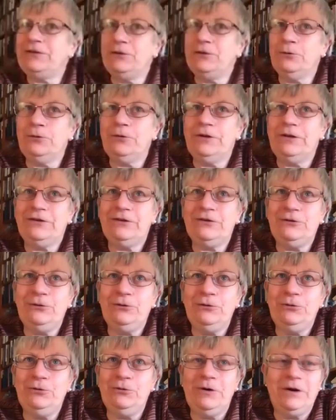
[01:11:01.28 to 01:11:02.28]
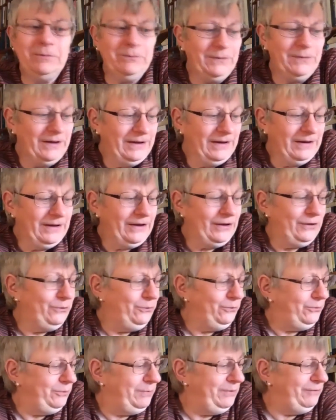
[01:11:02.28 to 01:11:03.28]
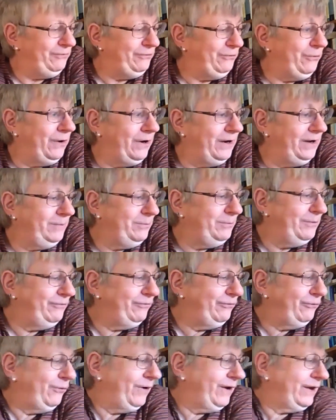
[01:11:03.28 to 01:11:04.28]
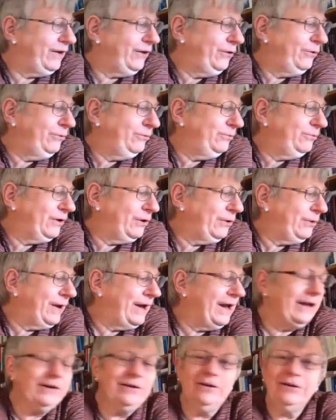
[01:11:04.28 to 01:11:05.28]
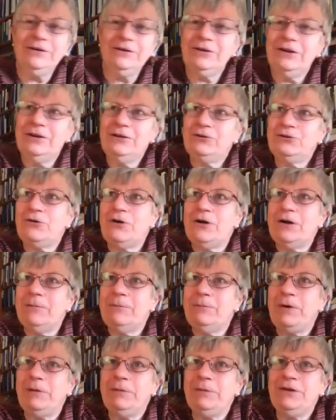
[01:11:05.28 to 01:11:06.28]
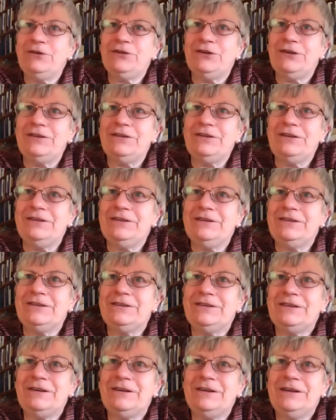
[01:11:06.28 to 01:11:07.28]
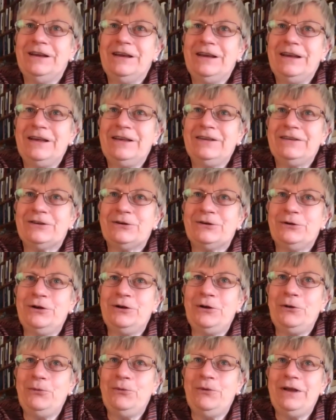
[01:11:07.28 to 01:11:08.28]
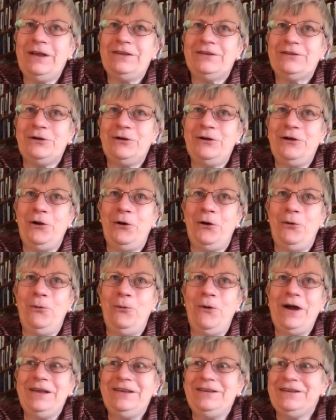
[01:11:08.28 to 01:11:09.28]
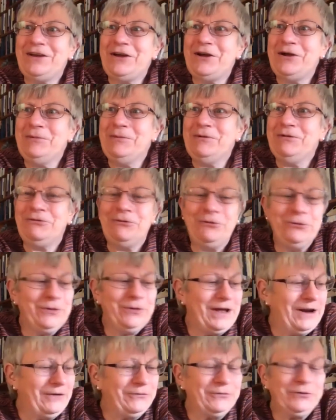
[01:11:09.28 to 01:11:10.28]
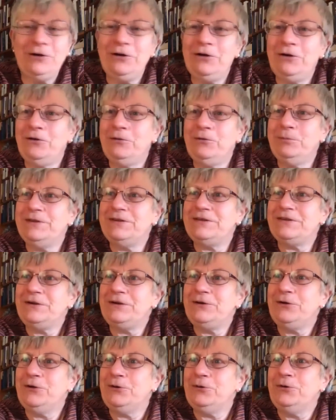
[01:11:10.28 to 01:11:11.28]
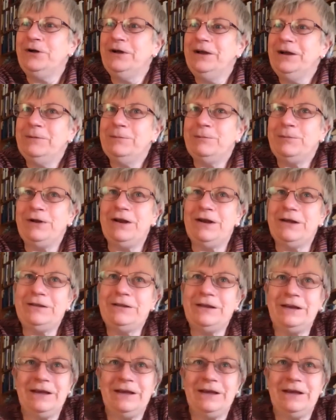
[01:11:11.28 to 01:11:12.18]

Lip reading: order to before I go ahead and try and publish it. It's got a long way to go before then. I've got a lot of material, but I think